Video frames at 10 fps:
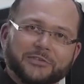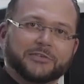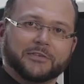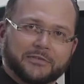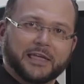
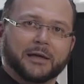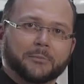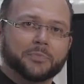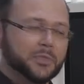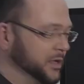the
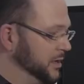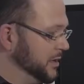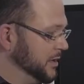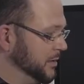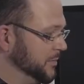system also
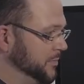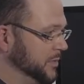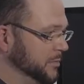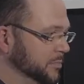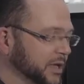breaks
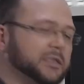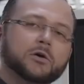down.